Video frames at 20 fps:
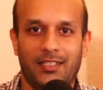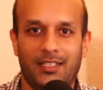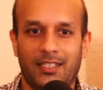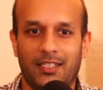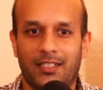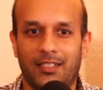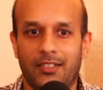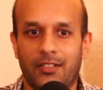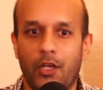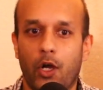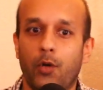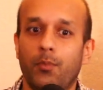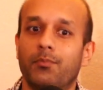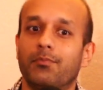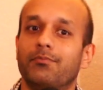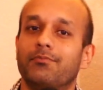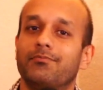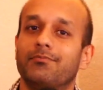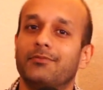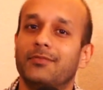Nope,
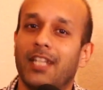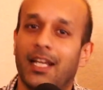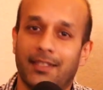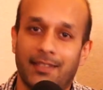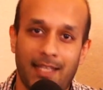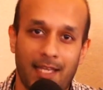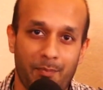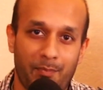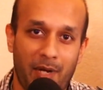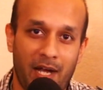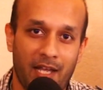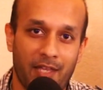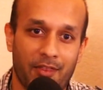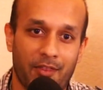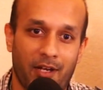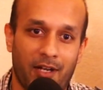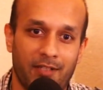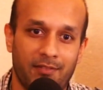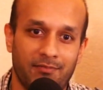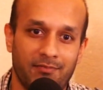not that
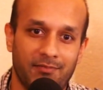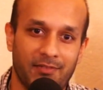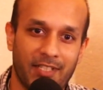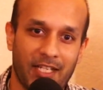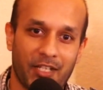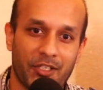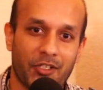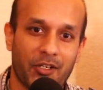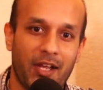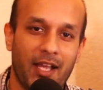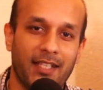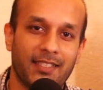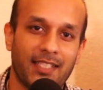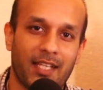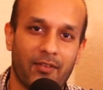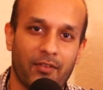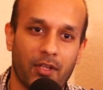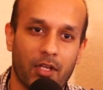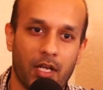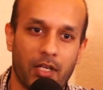Python. Get your heads out
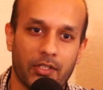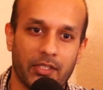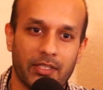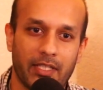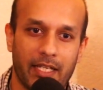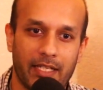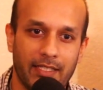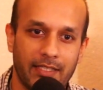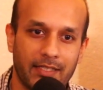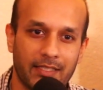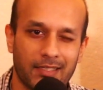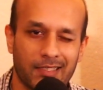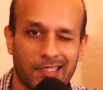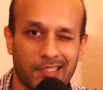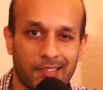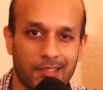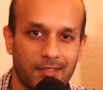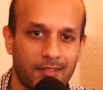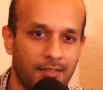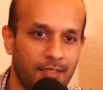of the gutters, ladies.
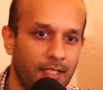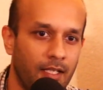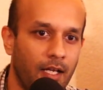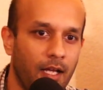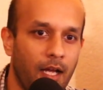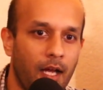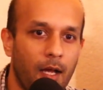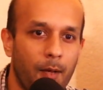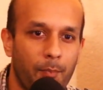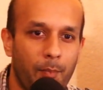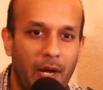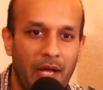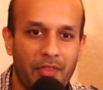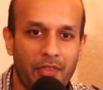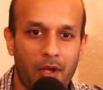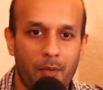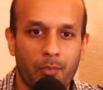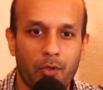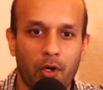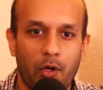
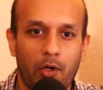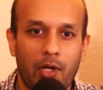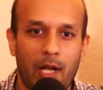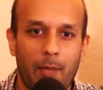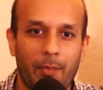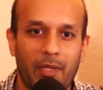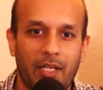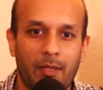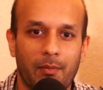Python programming.